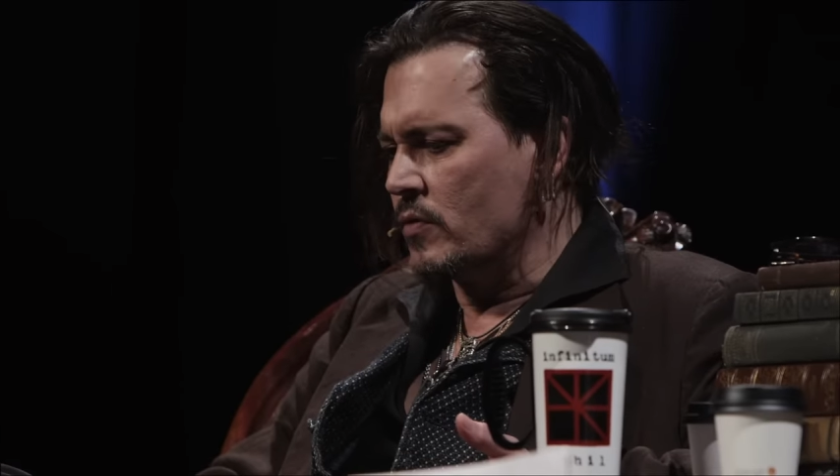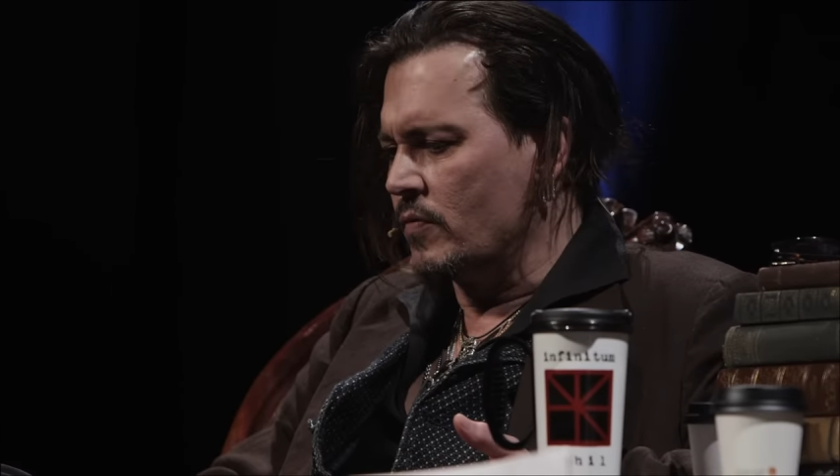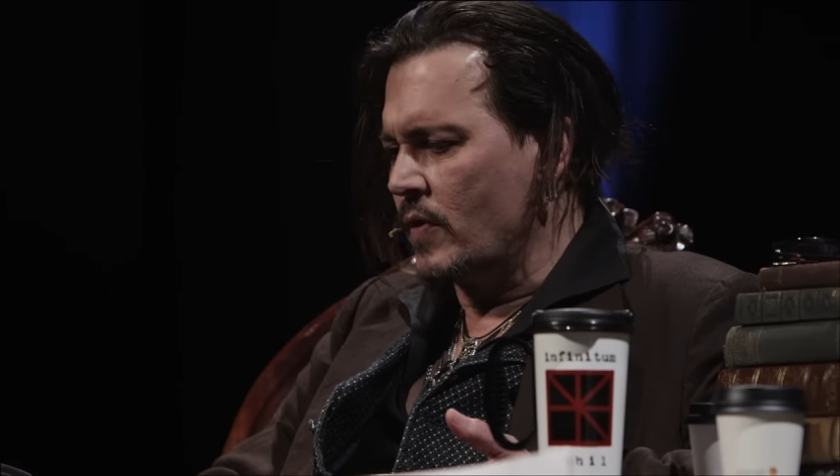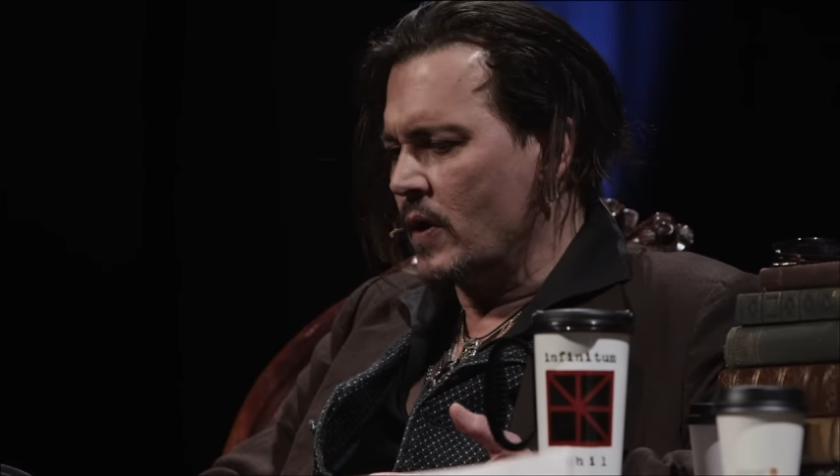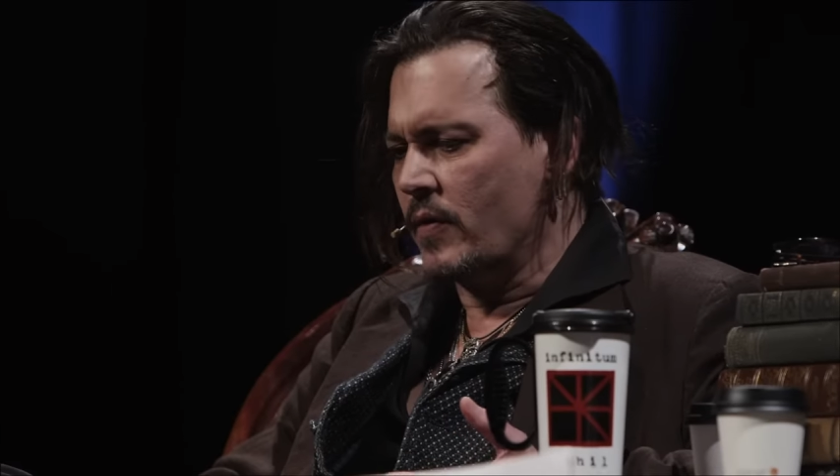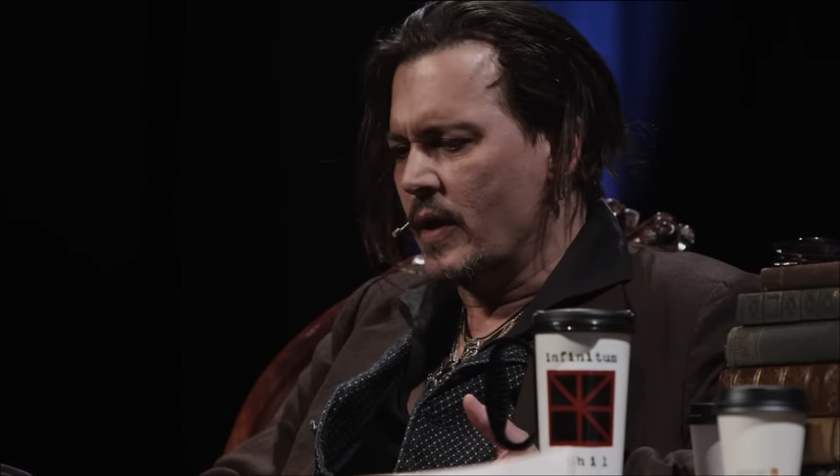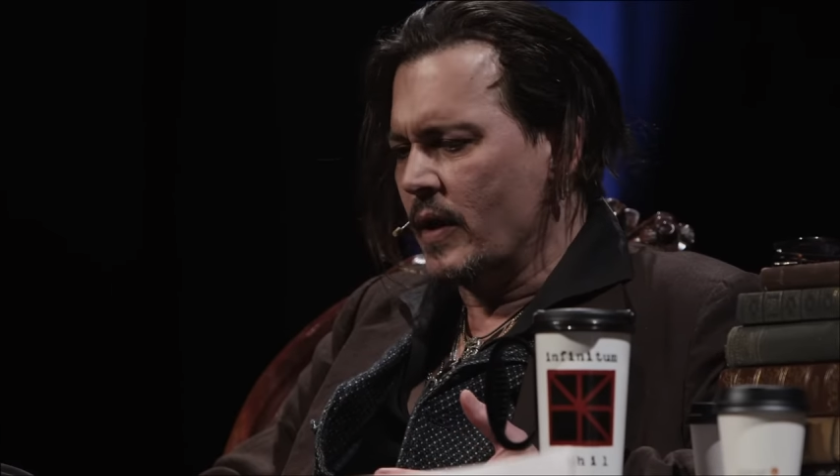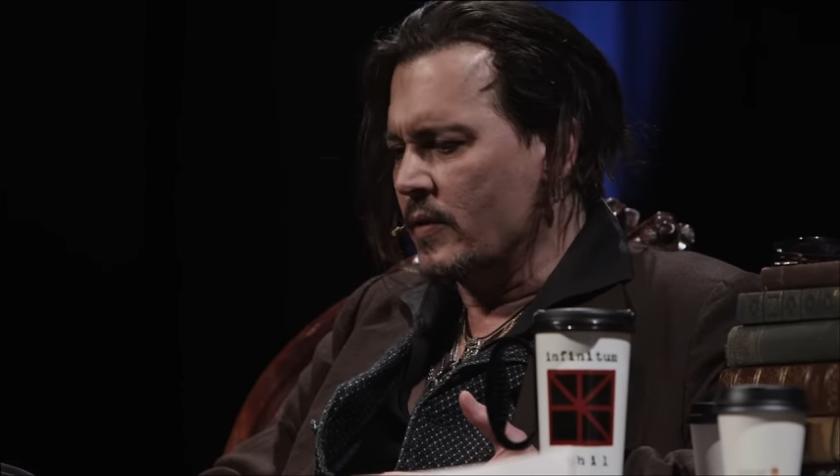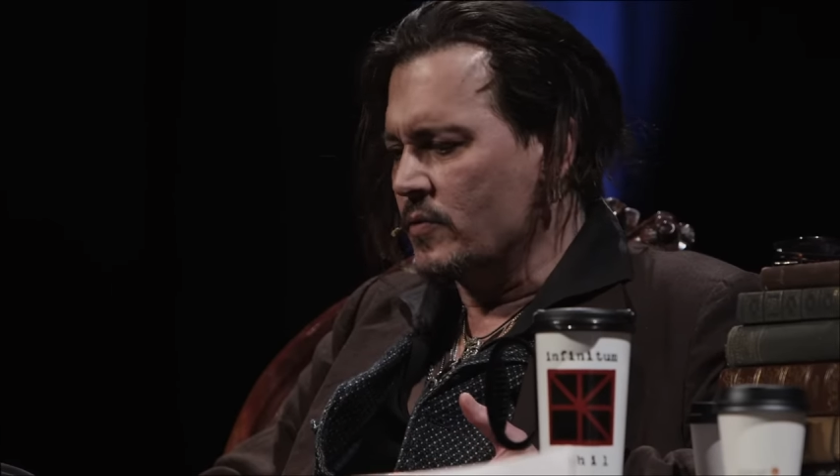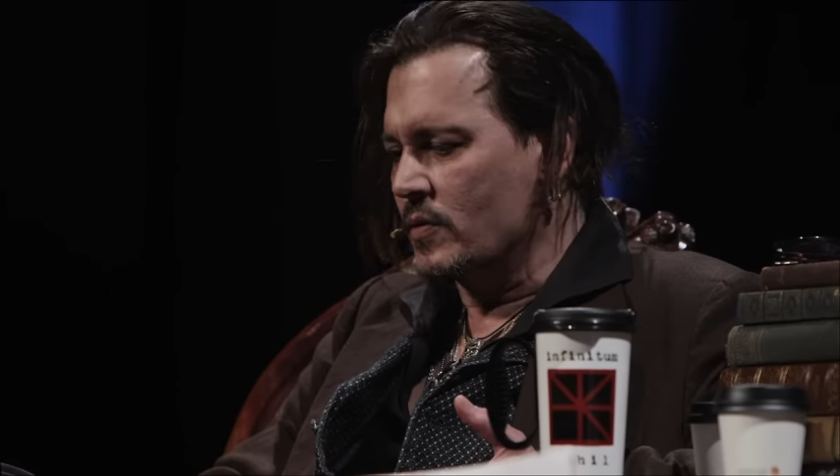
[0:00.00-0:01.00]
find that
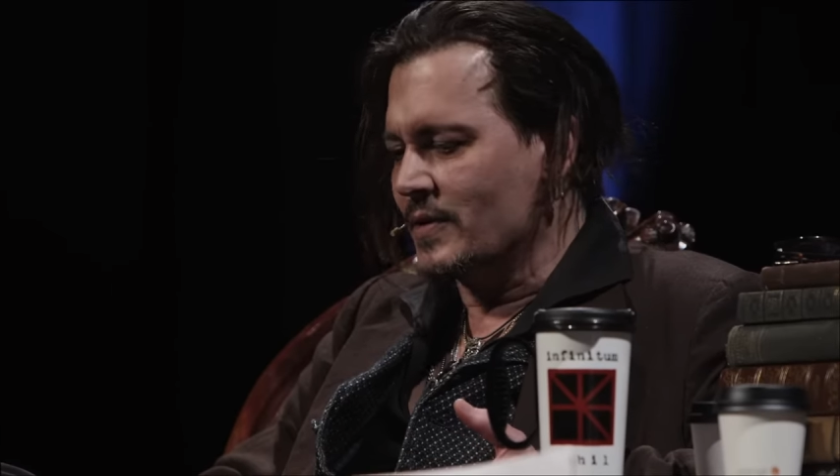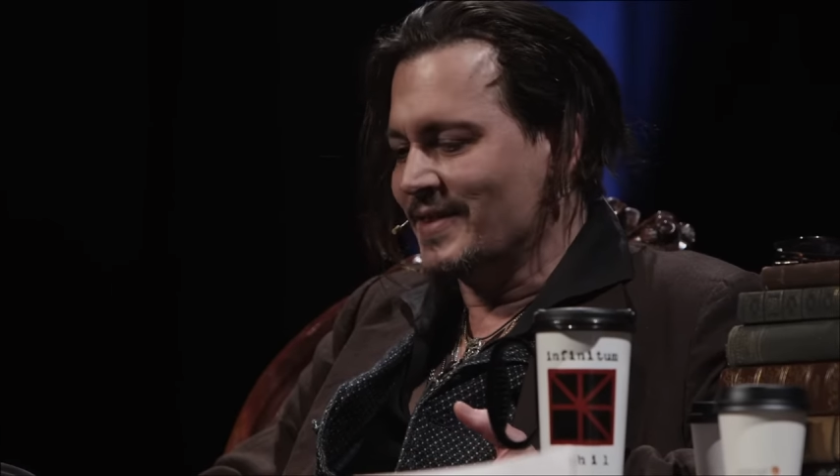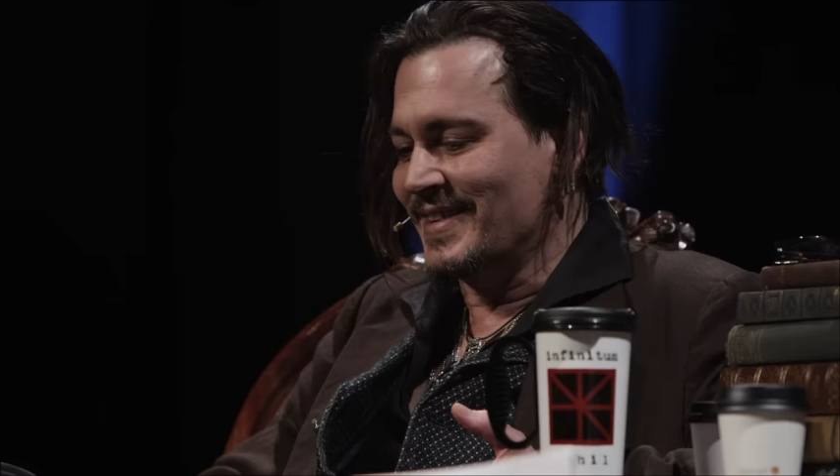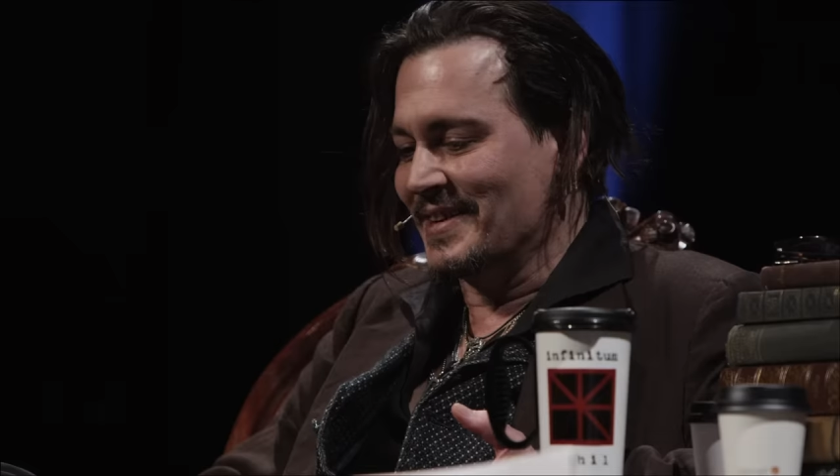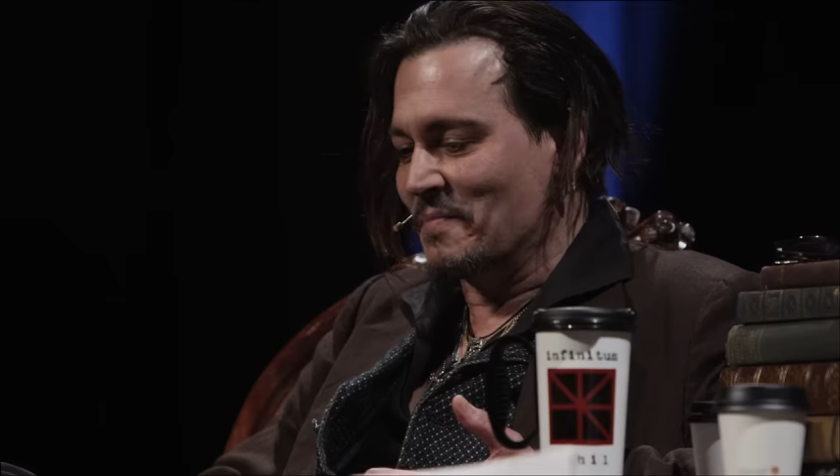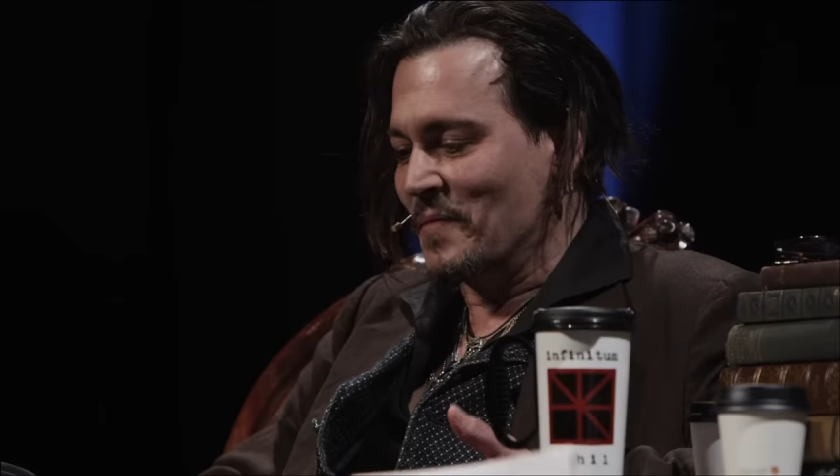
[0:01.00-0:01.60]
interesting,